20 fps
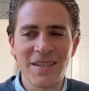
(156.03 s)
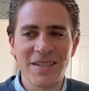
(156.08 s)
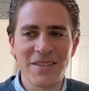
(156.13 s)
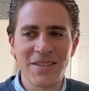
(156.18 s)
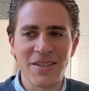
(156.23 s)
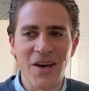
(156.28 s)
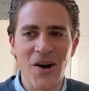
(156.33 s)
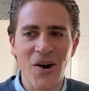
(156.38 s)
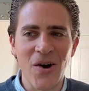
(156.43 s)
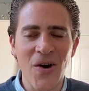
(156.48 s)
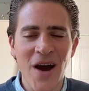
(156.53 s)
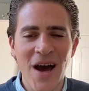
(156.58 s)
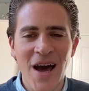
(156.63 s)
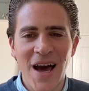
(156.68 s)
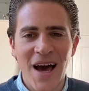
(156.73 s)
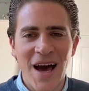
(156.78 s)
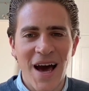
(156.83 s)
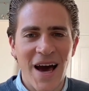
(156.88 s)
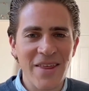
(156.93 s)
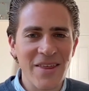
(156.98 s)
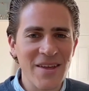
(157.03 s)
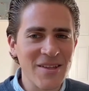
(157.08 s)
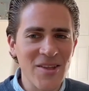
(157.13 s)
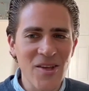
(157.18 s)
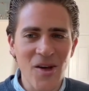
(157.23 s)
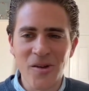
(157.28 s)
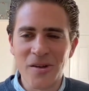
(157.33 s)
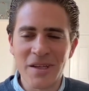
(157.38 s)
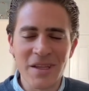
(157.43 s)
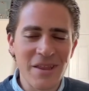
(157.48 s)
So I think
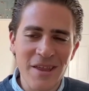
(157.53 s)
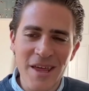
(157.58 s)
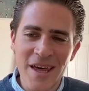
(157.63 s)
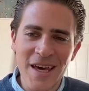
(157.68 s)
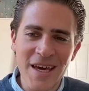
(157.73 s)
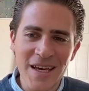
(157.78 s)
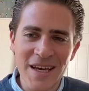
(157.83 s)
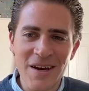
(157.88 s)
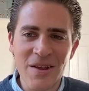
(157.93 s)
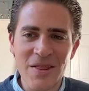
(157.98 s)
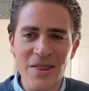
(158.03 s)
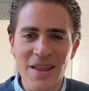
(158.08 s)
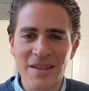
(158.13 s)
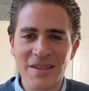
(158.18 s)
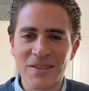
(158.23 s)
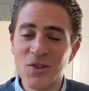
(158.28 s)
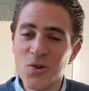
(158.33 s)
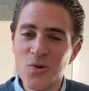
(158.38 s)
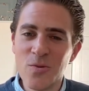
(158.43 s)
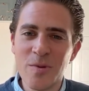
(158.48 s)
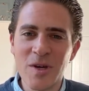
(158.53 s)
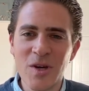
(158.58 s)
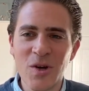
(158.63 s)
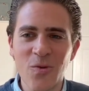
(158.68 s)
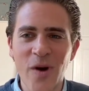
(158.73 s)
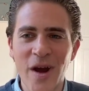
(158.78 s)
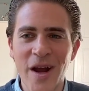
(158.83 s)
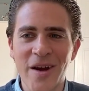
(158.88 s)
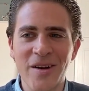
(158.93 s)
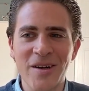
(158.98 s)
the only thing to be
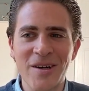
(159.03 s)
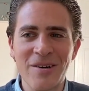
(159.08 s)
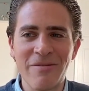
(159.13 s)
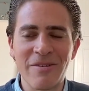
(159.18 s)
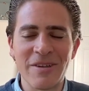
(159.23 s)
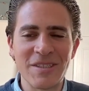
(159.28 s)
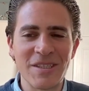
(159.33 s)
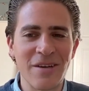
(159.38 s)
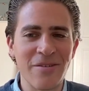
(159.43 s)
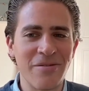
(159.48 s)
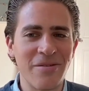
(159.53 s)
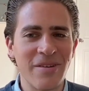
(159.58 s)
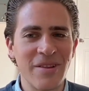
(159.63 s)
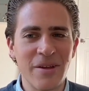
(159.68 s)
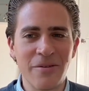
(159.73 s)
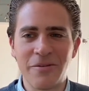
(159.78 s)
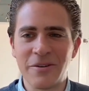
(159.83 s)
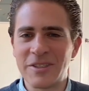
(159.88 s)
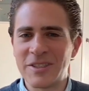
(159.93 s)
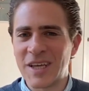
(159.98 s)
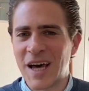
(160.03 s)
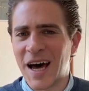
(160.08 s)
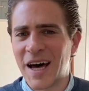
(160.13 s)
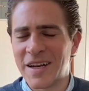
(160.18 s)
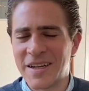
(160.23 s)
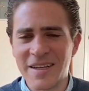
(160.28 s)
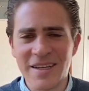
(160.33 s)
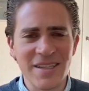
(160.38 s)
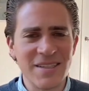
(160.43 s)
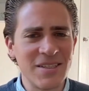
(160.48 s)
aware of is if the
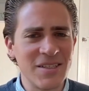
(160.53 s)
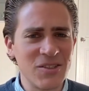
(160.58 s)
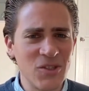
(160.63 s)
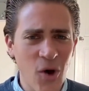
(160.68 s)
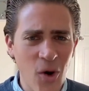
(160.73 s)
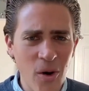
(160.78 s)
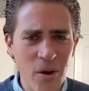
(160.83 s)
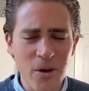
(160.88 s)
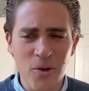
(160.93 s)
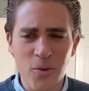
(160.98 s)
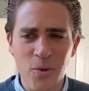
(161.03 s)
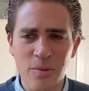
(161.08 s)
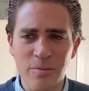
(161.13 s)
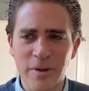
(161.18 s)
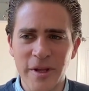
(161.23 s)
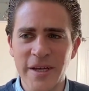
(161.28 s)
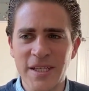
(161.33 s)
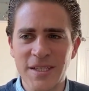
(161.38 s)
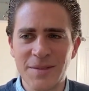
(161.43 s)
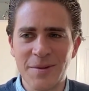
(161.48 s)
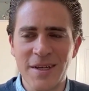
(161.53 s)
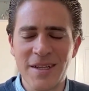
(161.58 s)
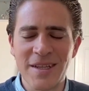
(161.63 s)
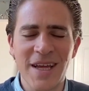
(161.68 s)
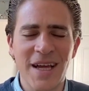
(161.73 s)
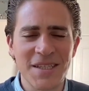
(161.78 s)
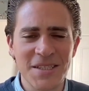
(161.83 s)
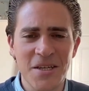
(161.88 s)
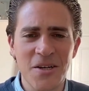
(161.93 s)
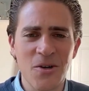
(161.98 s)
facade needs a total replacement,
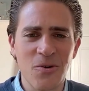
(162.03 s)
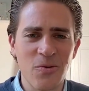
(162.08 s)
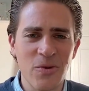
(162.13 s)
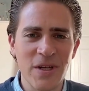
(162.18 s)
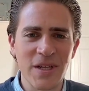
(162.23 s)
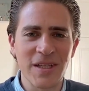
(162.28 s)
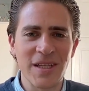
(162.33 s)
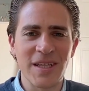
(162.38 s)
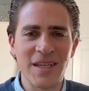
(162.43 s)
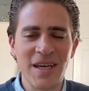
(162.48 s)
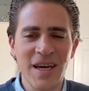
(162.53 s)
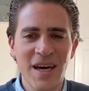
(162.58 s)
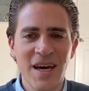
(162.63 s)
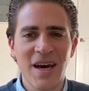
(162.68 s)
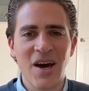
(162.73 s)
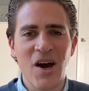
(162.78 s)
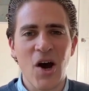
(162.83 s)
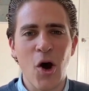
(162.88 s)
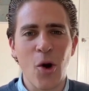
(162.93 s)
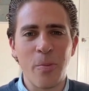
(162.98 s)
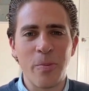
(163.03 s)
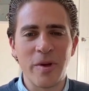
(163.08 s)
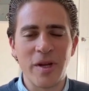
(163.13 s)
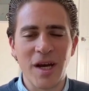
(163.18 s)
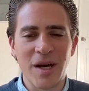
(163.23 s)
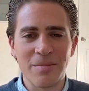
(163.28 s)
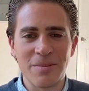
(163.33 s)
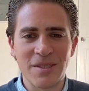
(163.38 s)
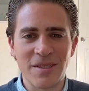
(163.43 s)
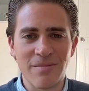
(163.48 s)
that's going to really open
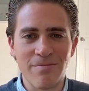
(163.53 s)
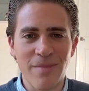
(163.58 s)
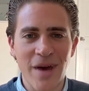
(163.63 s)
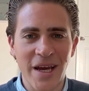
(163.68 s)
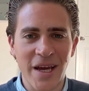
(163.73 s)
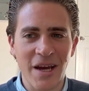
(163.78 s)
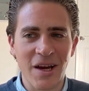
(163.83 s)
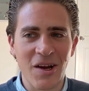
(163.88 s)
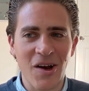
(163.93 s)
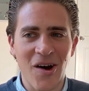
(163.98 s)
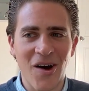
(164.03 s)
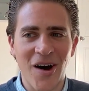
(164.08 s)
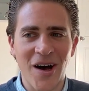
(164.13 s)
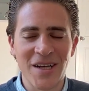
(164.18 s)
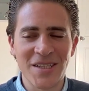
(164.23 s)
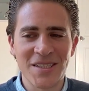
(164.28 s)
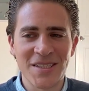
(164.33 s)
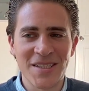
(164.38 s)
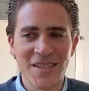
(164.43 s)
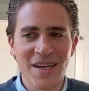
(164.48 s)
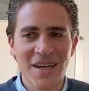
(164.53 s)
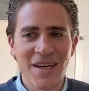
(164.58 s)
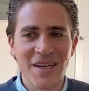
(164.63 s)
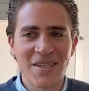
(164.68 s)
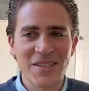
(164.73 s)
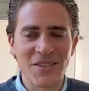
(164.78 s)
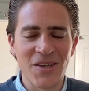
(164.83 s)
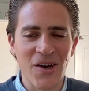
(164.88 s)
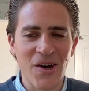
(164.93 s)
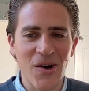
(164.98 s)
up some mega costs.
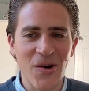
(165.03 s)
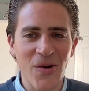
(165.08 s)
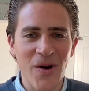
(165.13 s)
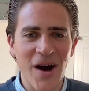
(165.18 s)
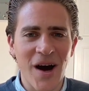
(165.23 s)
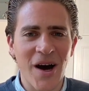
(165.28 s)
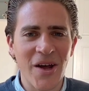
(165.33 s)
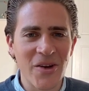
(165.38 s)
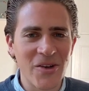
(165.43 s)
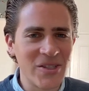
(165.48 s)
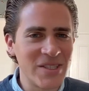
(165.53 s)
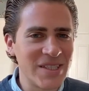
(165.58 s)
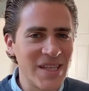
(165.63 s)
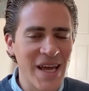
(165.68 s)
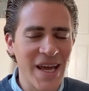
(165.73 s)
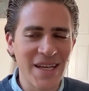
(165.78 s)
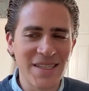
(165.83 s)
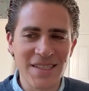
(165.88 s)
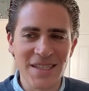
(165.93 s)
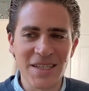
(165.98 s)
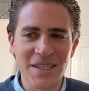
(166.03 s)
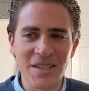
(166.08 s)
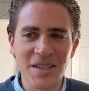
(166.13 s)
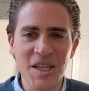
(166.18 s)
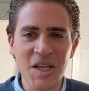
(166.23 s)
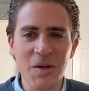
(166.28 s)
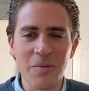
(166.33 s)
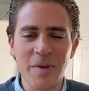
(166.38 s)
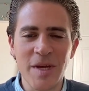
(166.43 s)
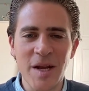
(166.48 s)
So understanding a
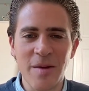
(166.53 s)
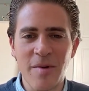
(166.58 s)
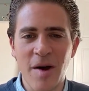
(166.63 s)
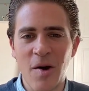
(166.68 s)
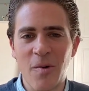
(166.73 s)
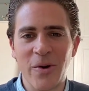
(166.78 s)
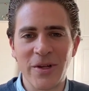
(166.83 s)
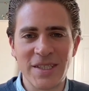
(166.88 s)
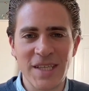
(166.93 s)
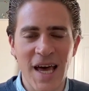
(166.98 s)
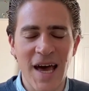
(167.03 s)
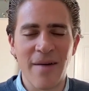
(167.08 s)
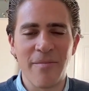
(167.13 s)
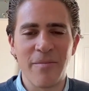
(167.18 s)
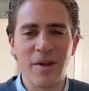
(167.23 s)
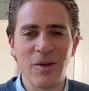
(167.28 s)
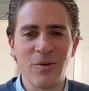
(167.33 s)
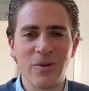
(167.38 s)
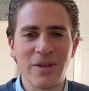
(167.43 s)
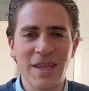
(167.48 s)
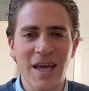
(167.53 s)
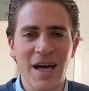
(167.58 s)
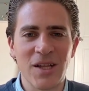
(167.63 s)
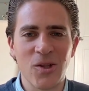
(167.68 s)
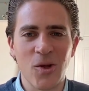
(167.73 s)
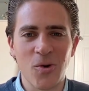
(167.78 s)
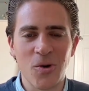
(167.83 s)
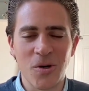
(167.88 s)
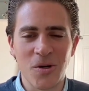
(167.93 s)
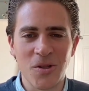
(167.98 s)
little bit about what's happening with that
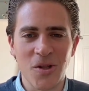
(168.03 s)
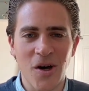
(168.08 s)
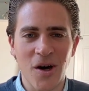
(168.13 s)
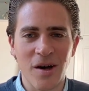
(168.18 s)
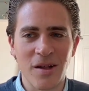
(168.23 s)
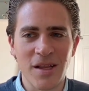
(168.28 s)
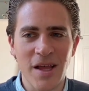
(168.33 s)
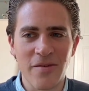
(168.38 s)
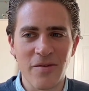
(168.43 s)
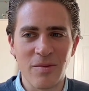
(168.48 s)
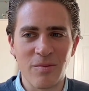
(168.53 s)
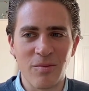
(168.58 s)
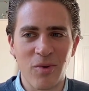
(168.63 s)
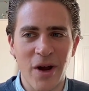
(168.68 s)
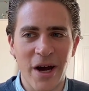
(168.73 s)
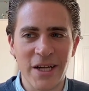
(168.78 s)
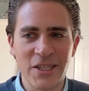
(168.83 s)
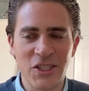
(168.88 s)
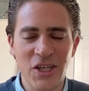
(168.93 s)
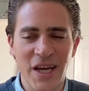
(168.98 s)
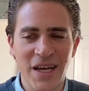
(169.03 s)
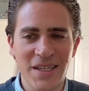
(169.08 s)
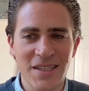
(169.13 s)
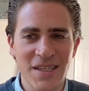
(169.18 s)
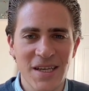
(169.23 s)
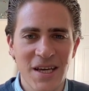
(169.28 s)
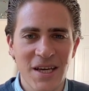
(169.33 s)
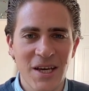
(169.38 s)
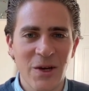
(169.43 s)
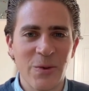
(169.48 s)
Local Law 11 project
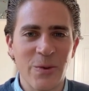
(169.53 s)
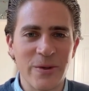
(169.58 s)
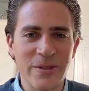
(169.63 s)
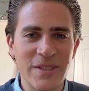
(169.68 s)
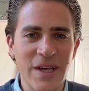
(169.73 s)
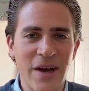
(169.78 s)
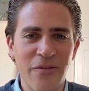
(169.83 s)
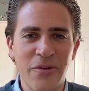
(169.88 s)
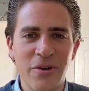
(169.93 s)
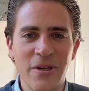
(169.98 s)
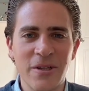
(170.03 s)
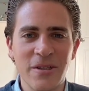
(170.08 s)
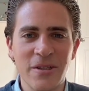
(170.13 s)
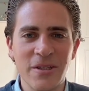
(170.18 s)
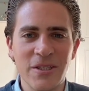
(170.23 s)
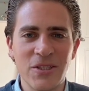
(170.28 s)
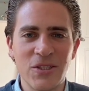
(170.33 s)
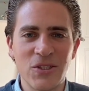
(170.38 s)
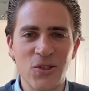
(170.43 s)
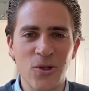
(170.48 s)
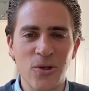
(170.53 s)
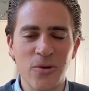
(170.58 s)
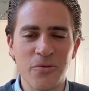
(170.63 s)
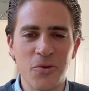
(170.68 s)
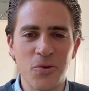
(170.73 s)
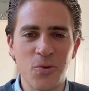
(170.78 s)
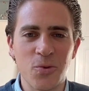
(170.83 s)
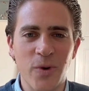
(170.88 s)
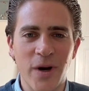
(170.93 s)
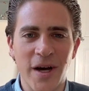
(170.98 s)
will definitely serve
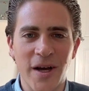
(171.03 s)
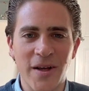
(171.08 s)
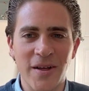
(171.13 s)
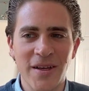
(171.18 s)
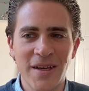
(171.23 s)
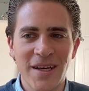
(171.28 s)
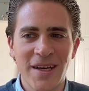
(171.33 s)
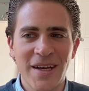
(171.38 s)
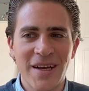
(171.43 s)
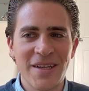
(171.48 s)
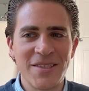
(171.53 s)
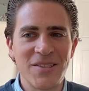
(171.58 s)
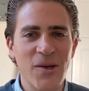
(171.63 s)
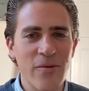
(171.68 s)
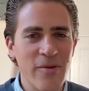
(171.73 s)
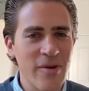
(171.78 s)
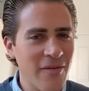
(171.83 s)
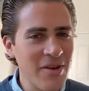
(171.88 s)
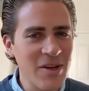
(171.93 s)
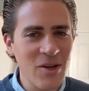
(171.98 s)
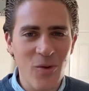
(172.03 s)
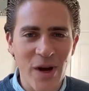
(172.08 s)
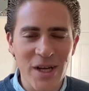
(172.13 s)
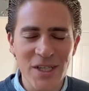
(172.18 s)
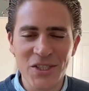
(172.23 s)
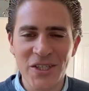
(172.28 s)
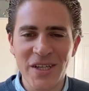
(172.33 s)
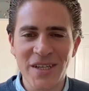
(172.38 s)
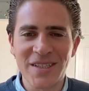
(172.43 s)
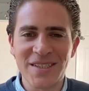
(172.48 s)
you well. So if you have any
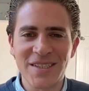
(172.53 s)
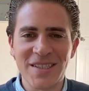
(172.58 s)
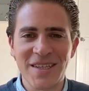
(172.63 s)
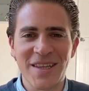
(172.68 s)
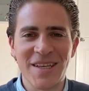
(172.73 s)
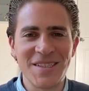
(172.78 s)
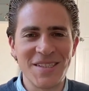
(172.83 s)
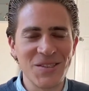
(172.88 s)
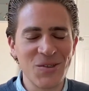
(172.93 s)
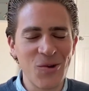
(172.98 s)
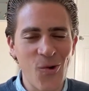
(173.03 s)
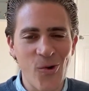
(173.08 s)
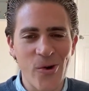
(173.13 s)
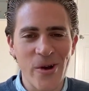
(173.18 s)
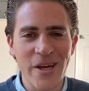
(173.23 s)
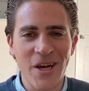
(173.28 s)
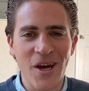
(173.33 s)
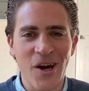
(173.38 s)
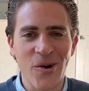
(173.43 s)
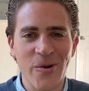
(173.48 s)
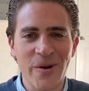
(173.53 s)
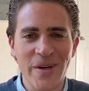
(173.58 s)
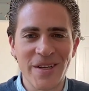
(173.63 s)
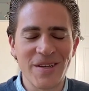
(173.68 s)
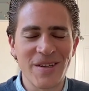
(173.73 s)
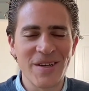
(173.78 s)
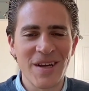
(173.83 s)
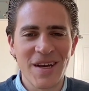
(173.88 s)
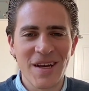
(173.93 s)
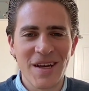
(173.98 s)
questions, this is Corey
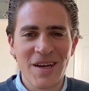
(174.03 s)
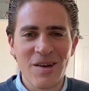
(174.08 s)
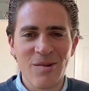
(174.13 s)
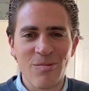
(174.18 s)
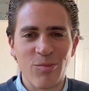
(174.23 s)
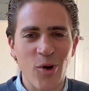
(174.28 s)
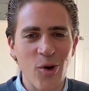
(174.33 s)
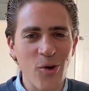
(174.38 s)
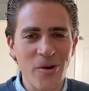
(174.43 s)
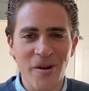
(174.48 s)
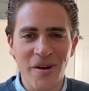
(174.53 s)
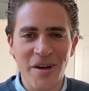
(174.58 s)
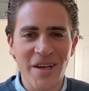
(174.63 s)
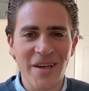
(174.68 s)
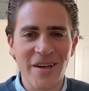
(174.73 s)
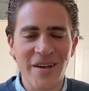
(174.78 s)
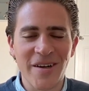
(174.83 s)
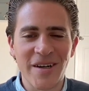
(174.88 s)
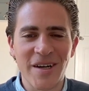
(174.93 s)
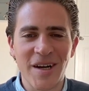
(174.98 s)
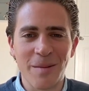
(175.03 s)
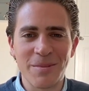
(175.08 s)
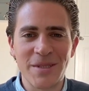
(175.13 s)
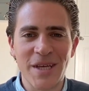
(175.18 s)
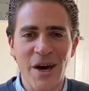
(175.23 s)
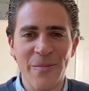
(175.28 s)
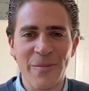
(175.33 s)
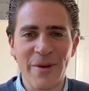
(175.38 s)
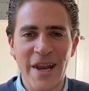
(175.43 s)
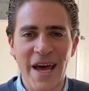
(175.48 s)
Cohen, broker here in
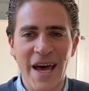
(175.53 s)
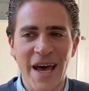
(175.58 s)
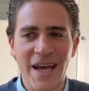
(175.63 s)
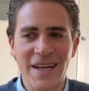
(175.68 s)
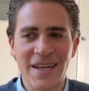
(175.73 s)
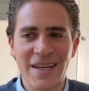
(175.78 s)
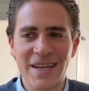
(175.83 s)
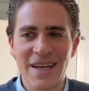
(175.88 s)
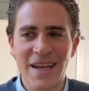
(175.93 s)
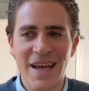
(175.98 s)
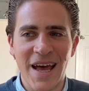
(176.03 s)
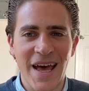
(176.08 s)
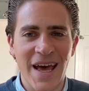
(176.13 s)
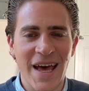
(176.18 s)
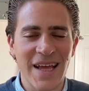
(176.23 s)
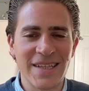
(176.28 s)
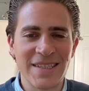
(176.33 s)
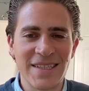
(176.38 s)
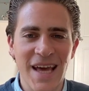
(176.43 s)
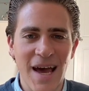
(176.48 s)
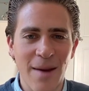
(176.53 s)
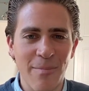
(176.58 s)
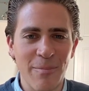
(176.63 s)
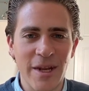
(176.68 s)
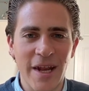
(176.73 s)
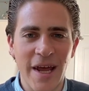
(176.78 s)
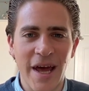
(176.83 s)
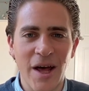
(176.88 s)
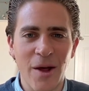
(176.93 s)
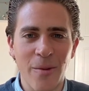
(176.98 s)
Uptown Manhattan, and happy
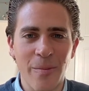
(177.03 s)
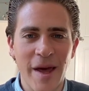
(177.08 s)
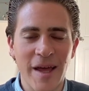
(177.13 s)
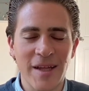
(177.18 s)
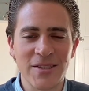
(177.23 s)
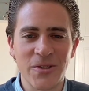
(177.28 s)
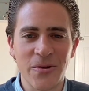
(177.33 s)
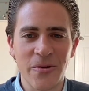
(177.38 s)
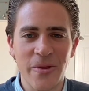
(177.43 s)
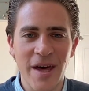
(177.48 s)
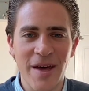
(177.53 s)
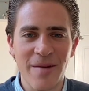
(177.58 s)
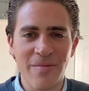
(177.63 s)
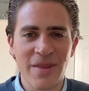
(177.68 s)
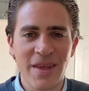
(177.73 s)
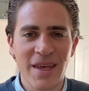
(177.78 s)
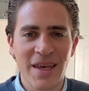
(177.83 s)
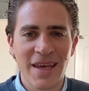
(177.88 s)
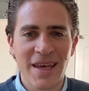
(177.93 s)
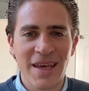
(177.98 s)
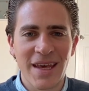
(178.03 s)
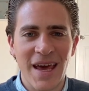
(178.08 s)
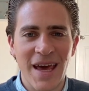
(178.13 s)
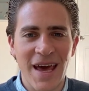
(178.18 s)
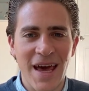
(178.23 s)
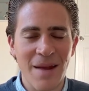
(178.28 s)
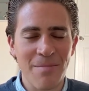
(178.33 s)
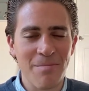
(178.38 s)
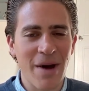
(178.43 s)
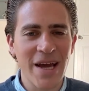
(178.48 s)
to help answer them.
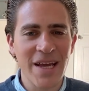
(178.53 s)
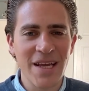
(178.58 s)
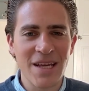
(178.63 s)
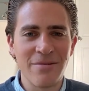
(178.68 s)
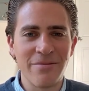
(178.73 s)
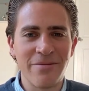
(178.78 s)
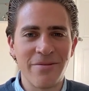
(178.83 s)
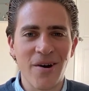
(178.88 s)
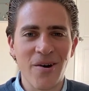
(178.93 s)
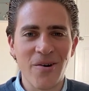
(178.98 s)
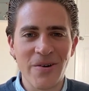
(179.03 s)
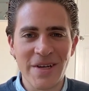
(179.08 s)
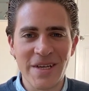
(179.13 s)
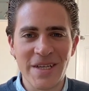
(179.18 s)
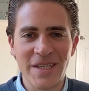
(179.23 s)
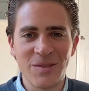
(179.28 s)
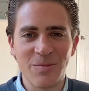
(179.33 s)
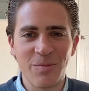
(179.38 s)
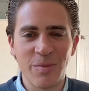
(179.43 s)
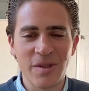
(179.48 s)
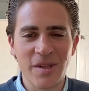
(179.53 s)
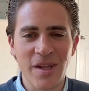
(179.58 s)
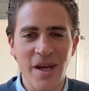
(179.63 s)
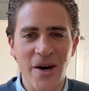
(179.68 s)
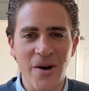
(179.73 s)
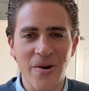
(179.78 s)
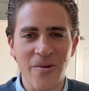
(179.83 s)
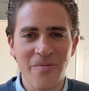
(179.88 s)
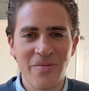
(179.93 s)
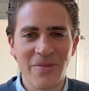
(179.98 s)
And my info is
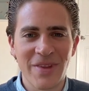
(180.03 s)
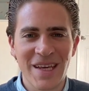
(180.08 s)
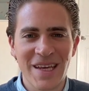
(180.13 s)
below.